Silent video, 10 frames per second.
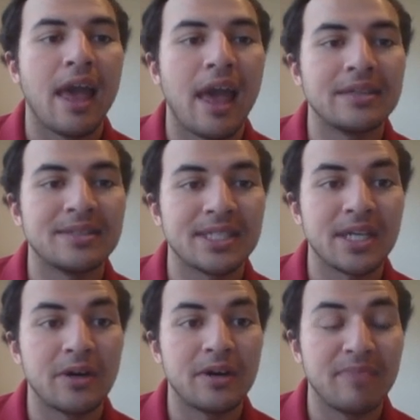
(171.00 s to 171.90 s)
And
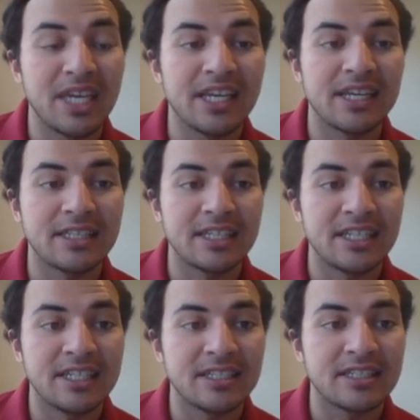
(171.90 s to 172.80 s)
so
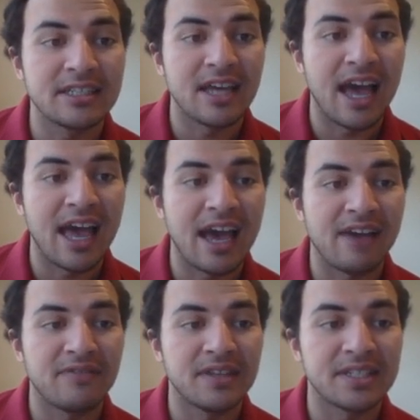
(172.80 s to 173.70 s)
immediately I
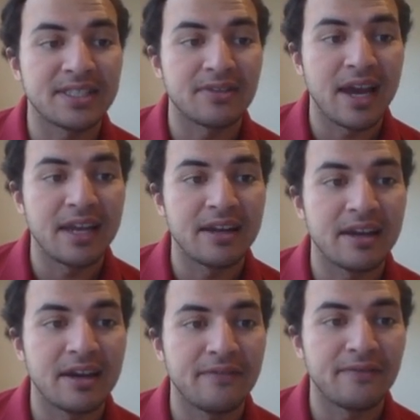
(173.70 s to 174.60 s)
have this threat
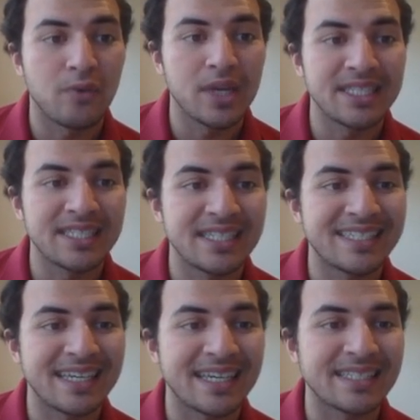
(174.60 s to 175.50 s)
of queen
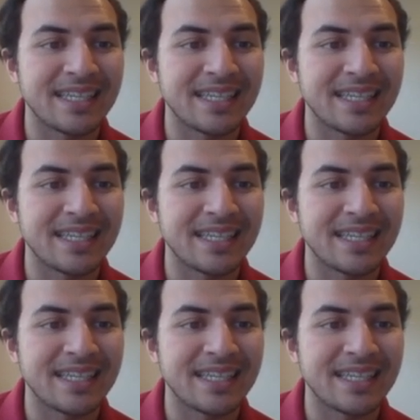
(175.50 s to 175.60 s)
c6,